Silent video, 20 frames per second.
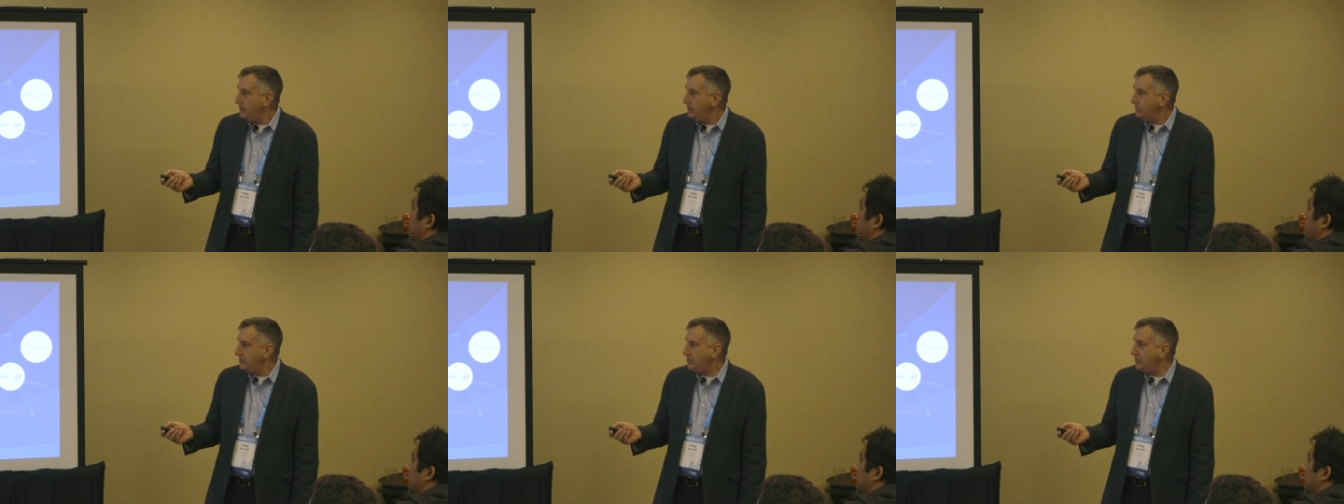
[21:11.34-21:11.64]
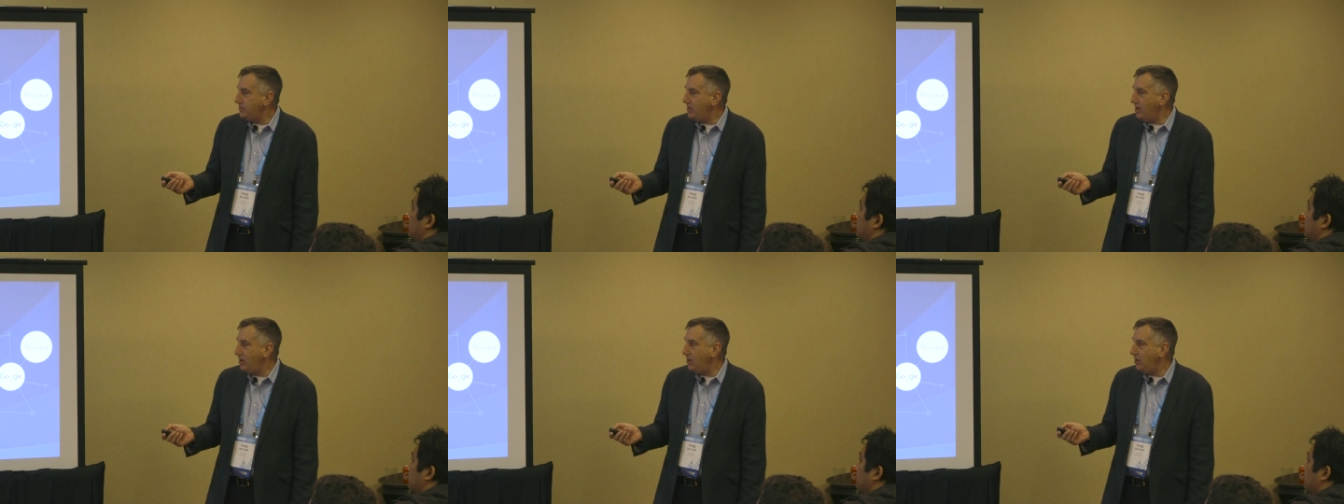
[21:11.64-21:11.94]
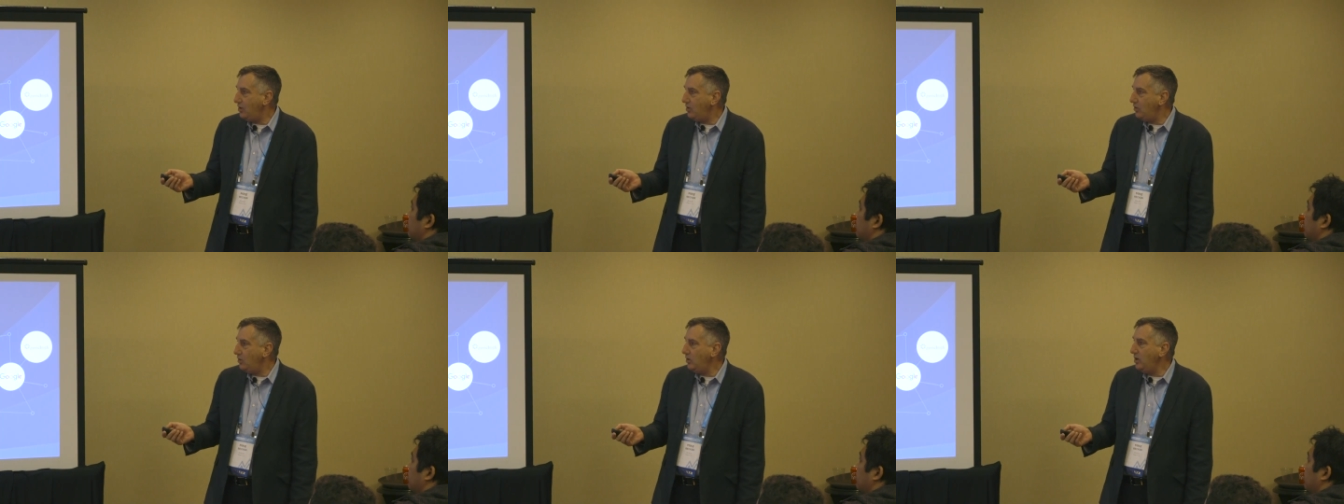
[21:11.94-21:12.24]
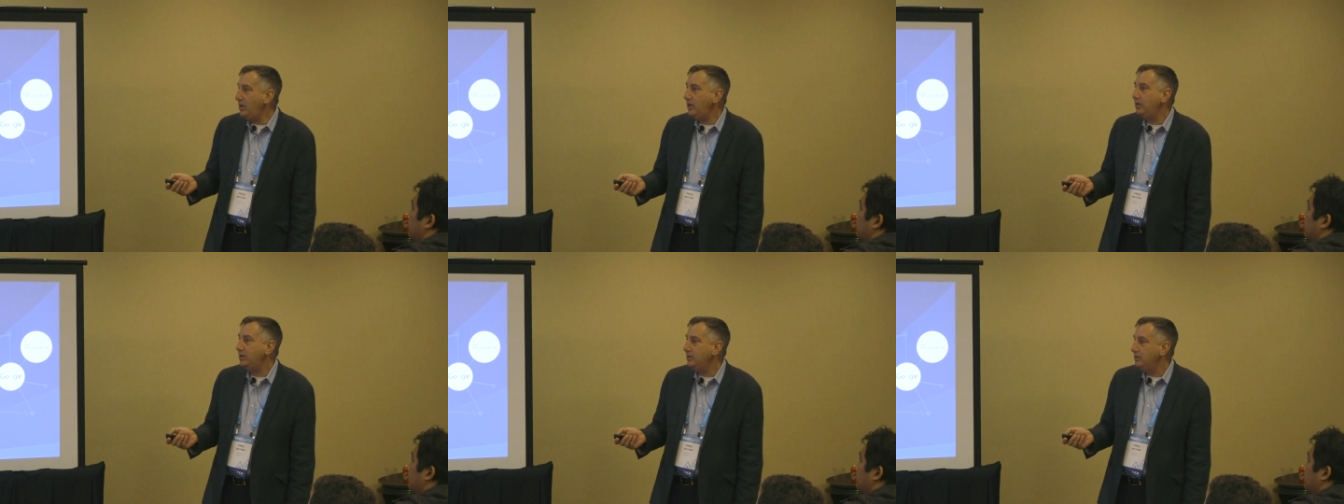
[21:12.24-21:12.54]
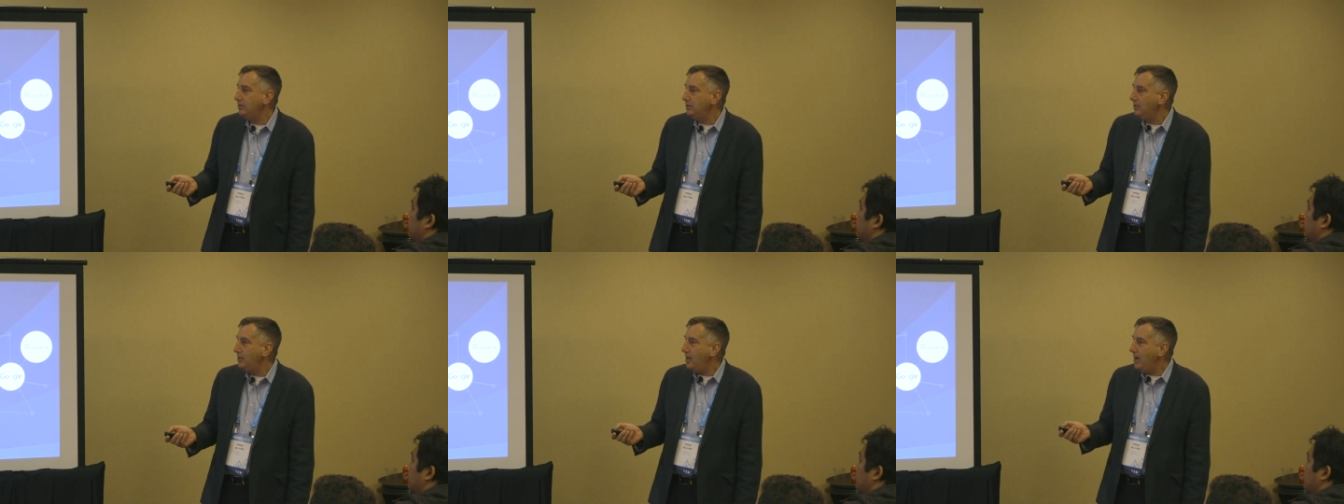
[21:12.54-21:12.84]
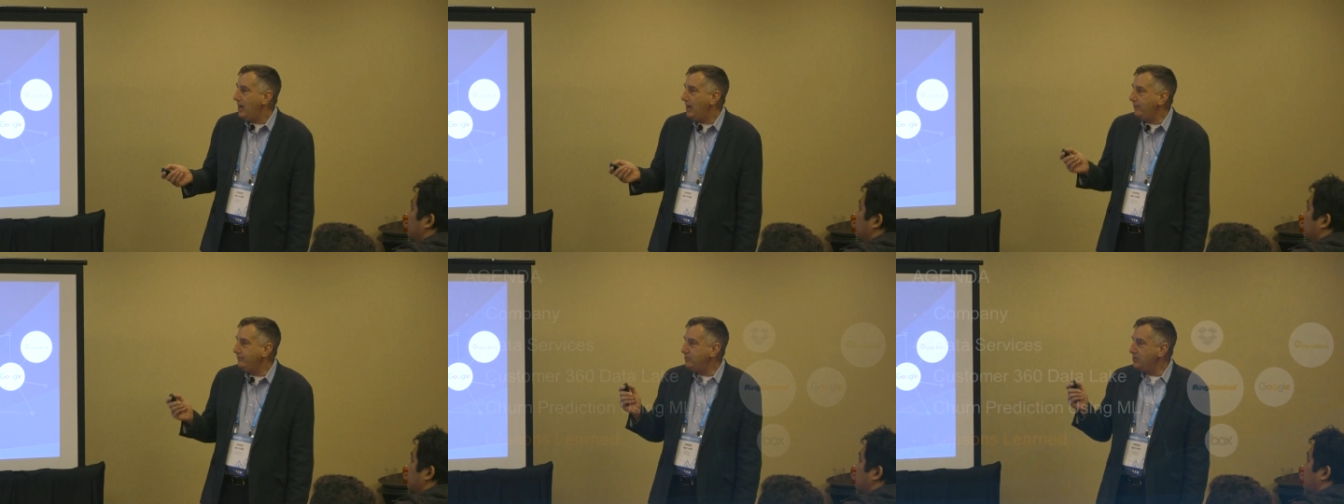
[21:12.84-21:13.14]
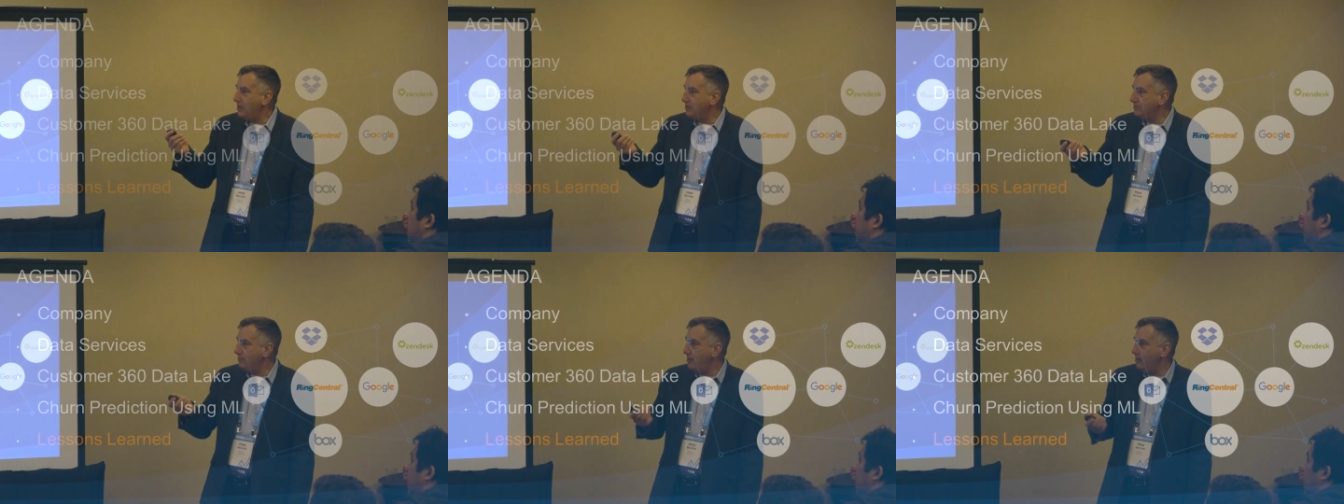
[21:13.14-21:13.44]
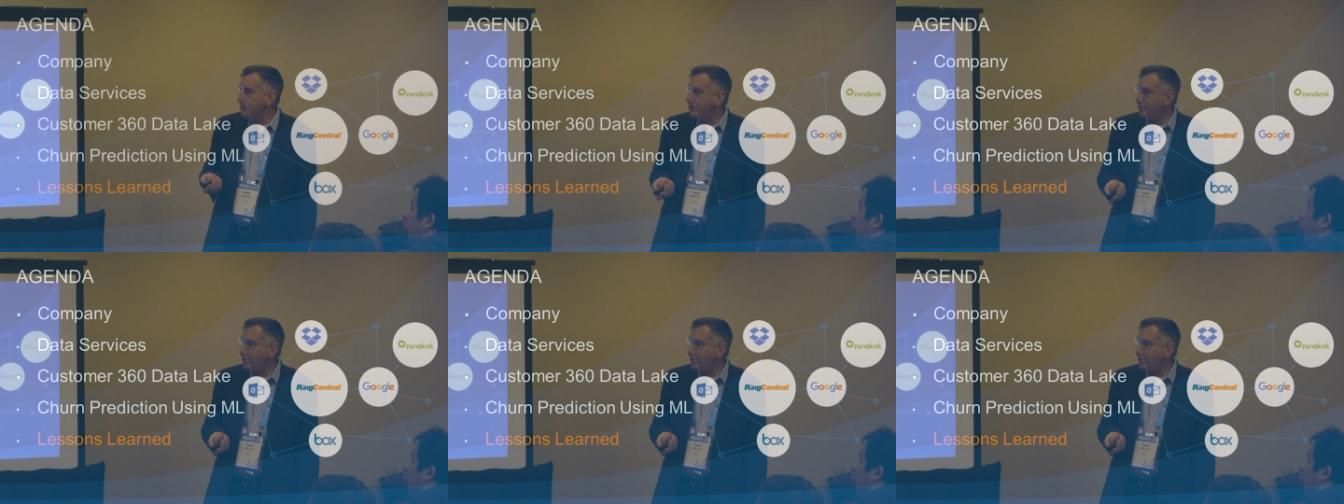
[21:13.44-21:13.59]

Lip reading: So I've talked about our